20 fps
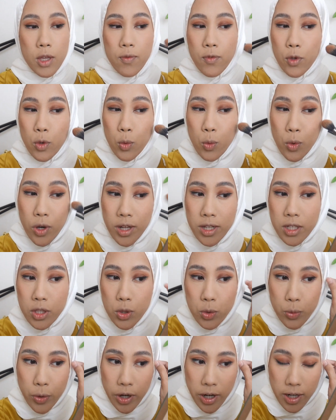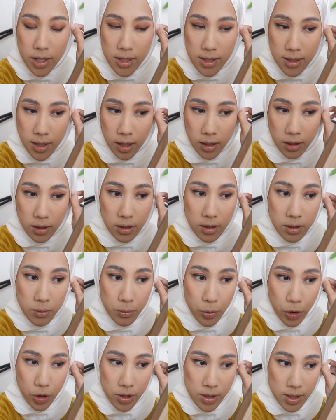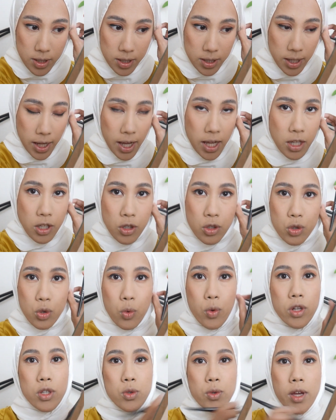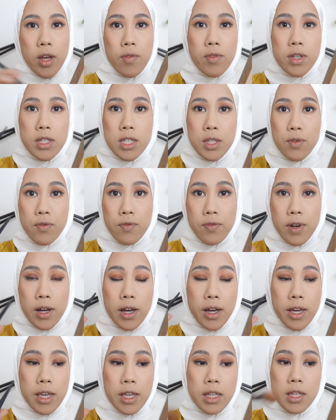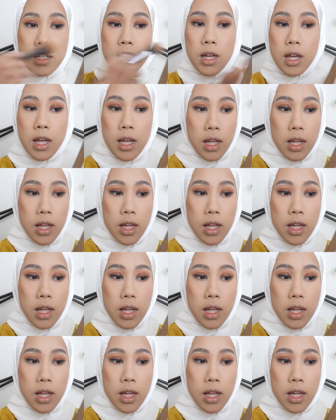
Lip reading: If you want to wear a subtle bronzer and you don't want to have a defined